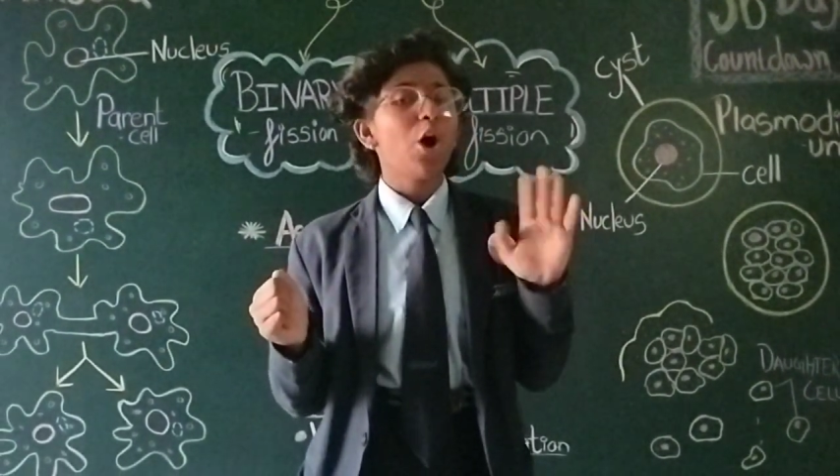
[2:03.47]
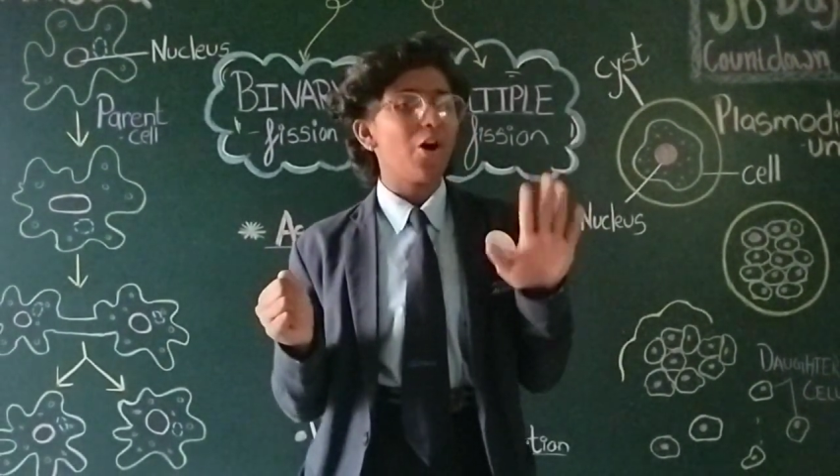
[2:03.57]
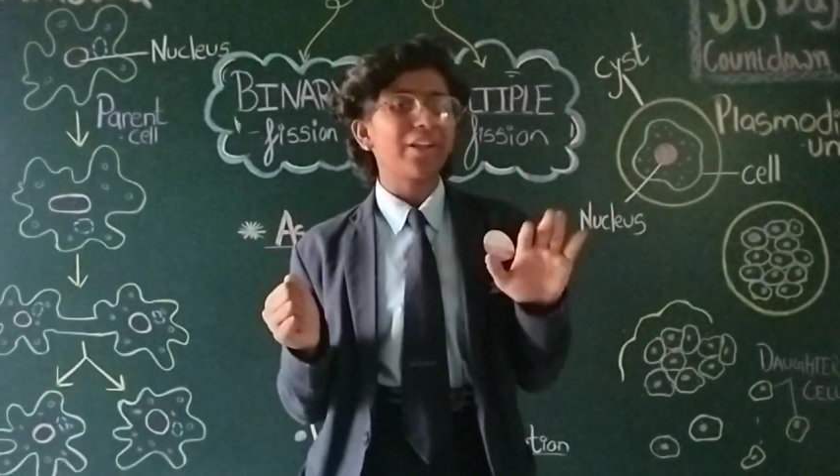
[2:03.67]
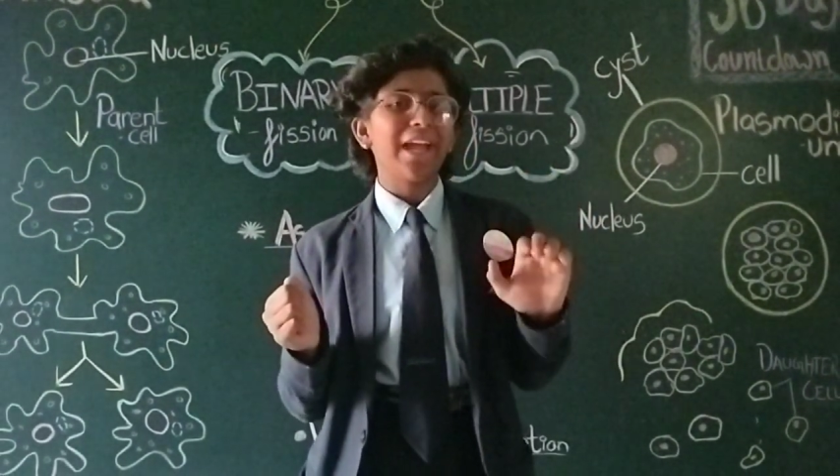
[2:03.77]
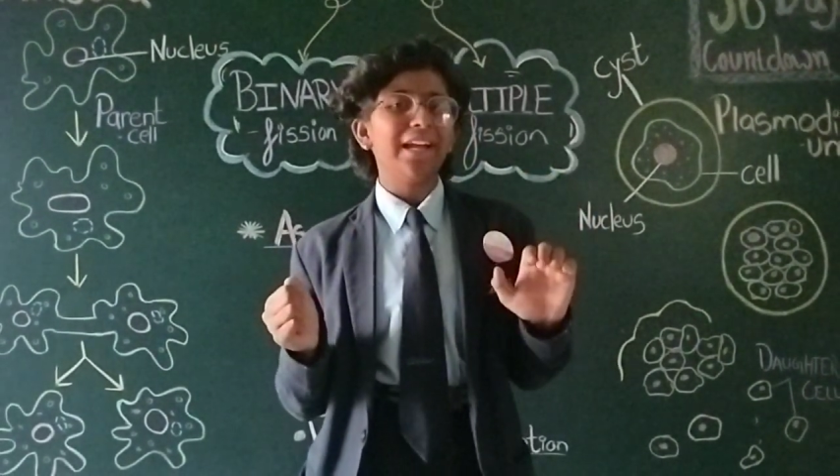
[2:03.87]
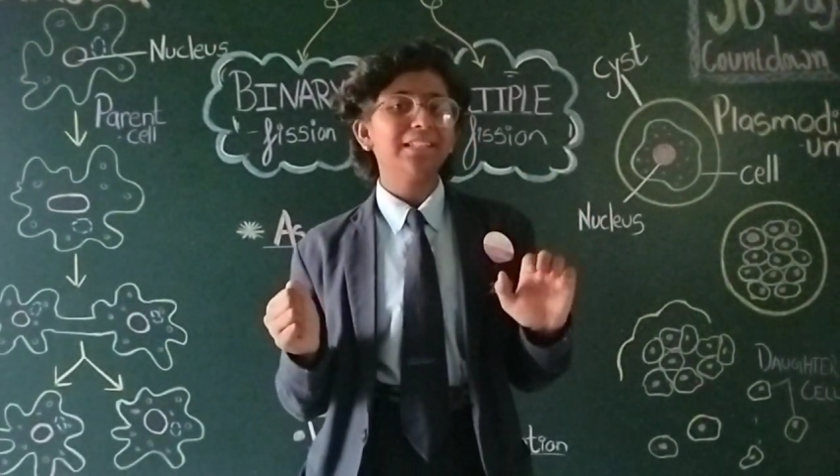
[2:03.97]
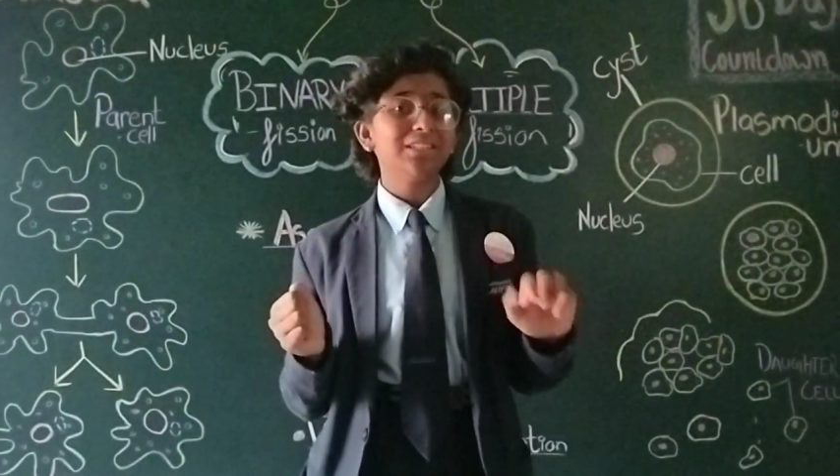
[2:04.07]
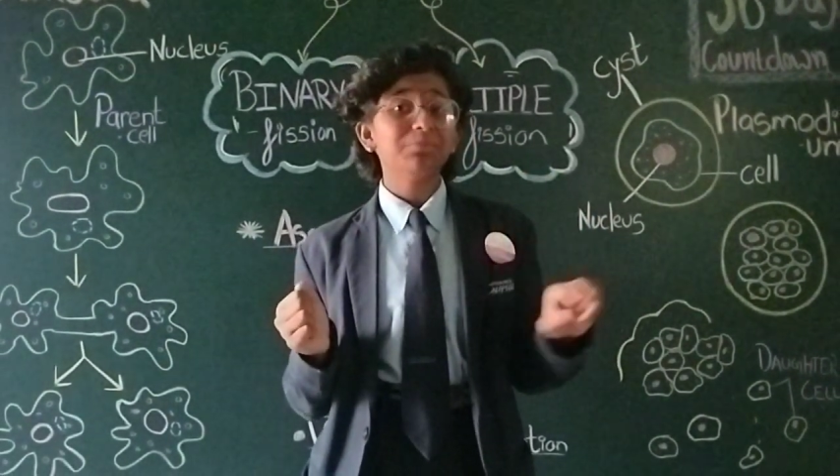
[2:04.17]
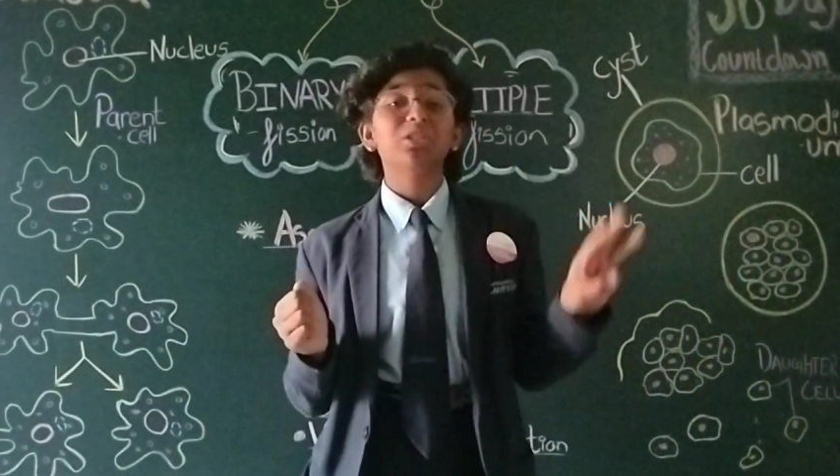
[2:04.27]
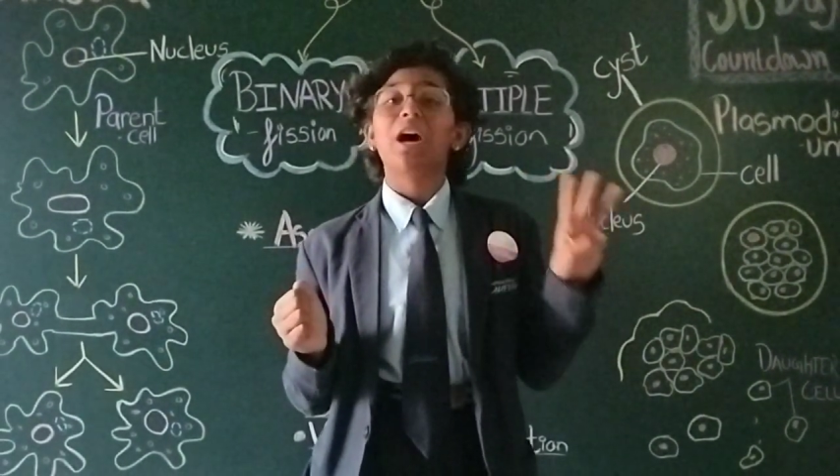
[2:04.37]

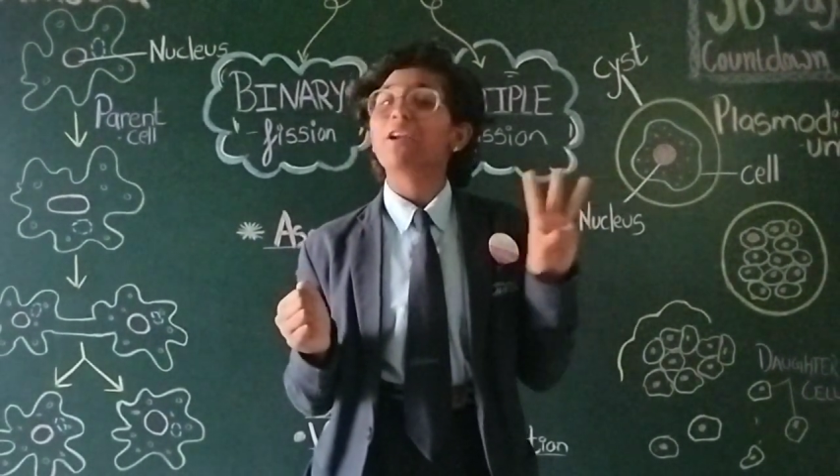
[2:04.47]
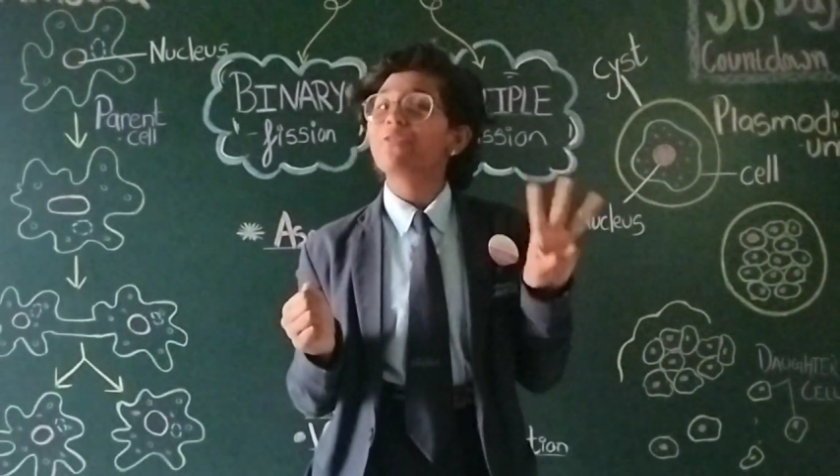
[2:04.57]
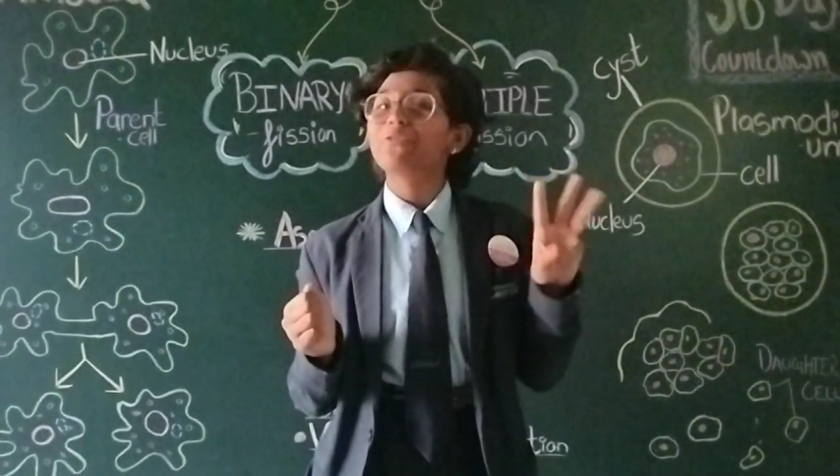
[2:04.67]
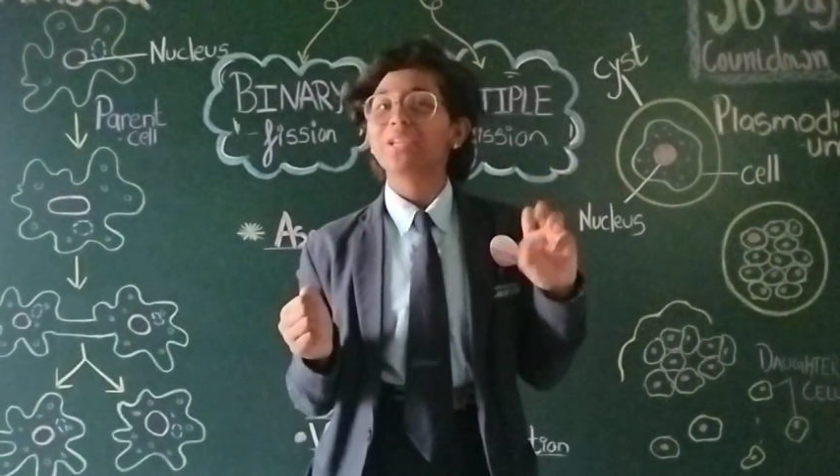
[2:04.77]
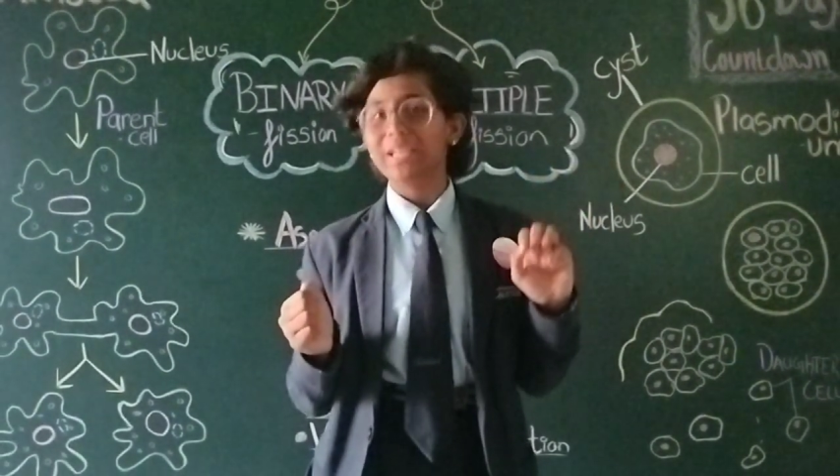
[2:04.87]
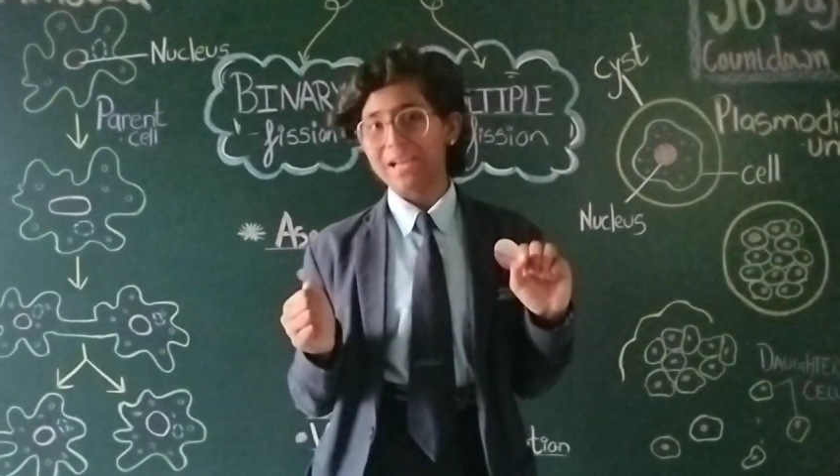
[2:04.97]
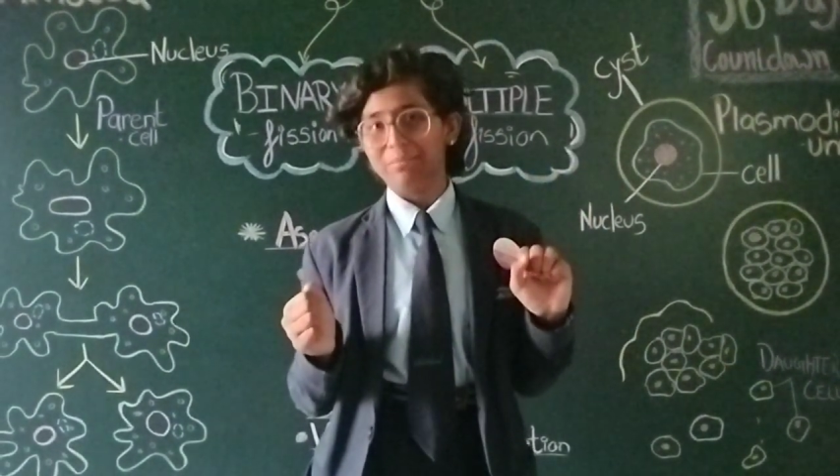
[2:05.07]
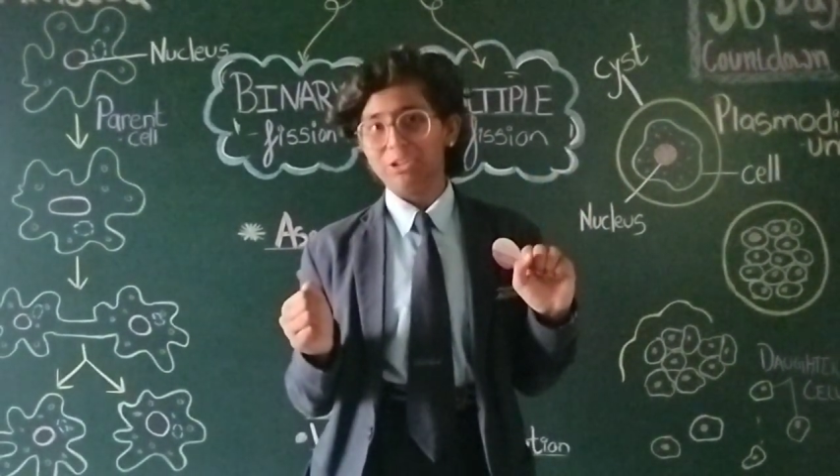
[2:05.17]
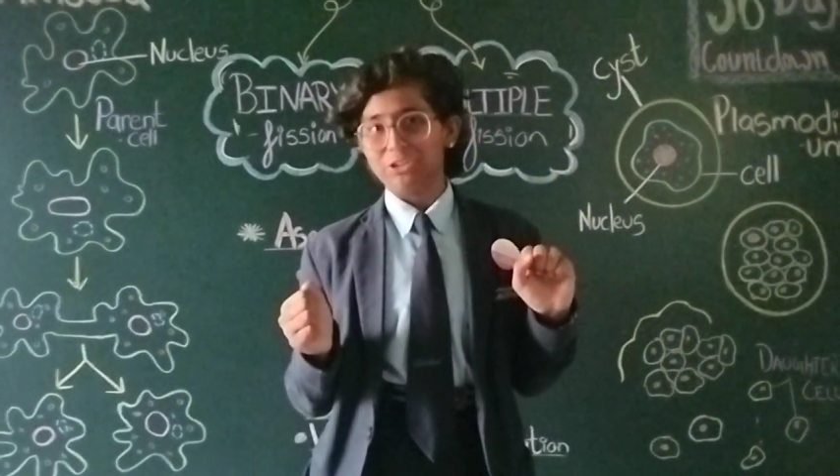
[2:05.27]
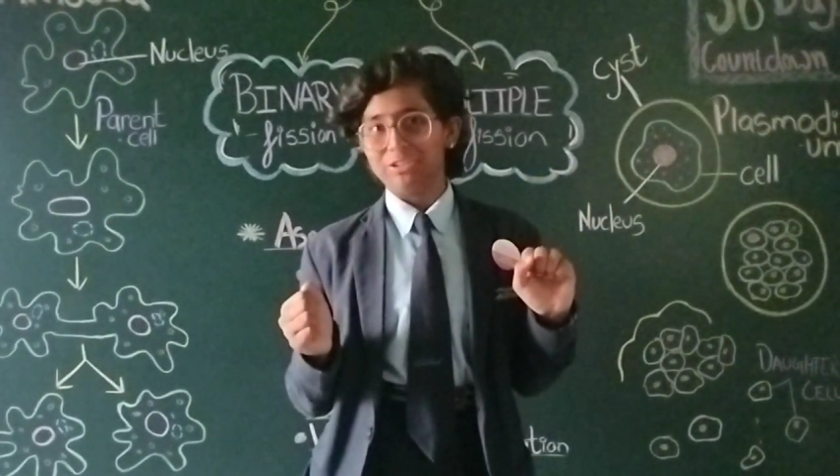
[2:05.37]
Organisms are of 3
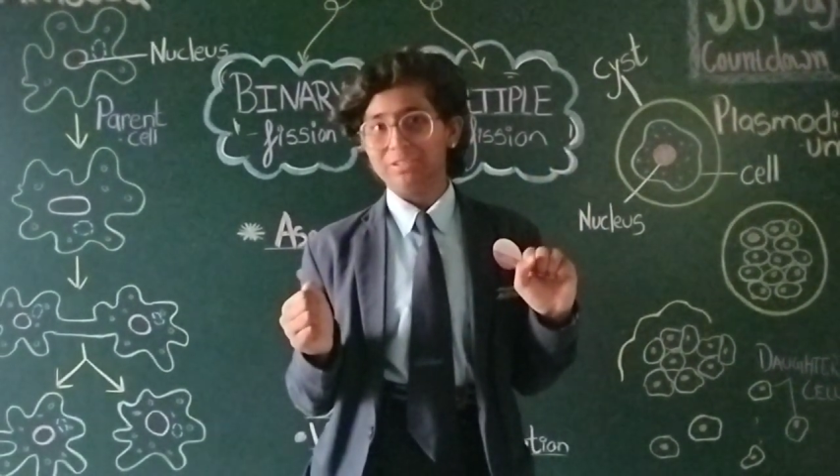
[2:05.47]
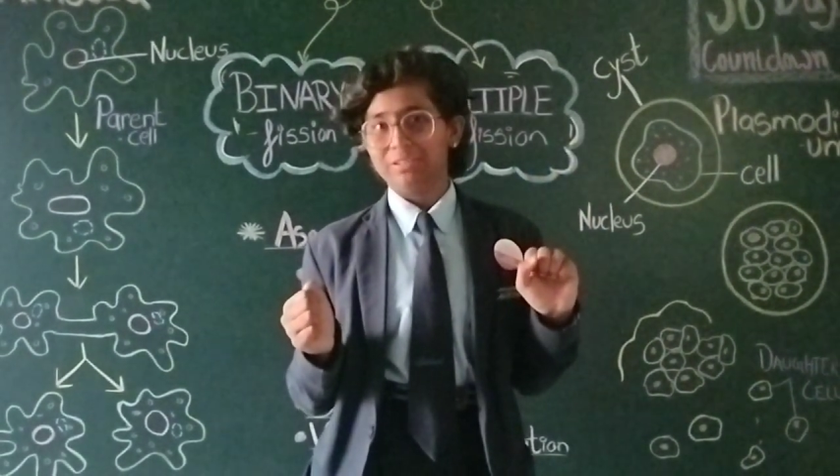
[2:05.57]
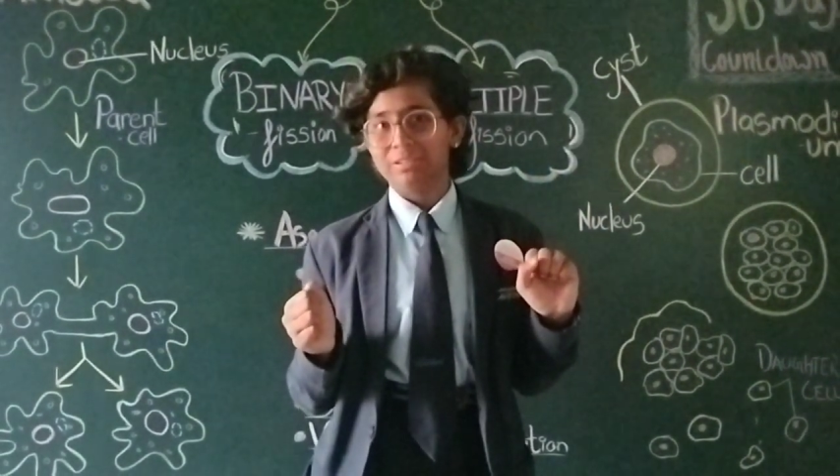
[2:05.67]
dimensional.